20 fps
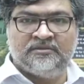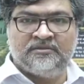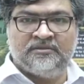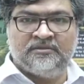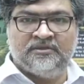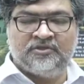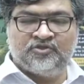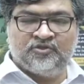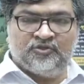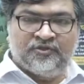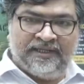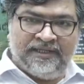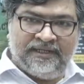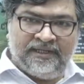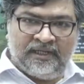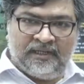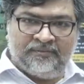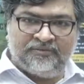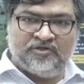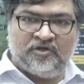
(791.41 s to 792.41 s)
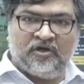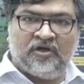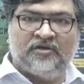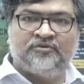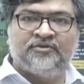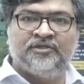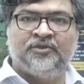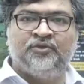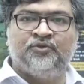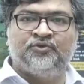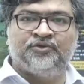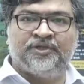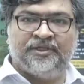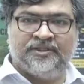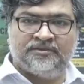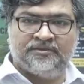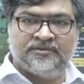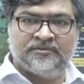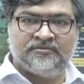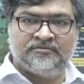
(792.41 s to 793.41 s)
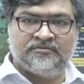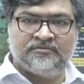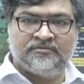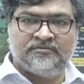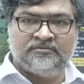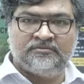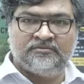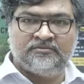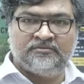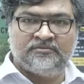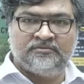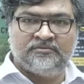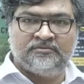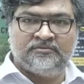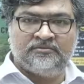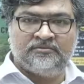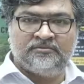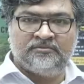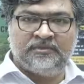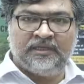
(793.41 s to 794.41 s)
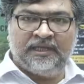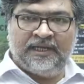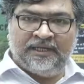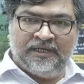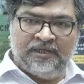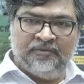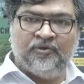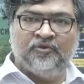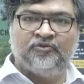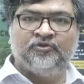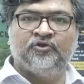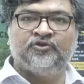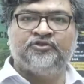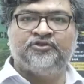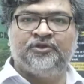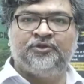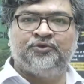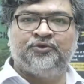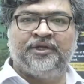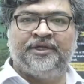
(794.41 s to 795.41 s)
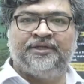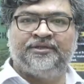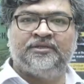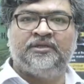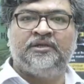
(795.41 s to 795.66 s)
So they absorb the nutrient and remove those nutrient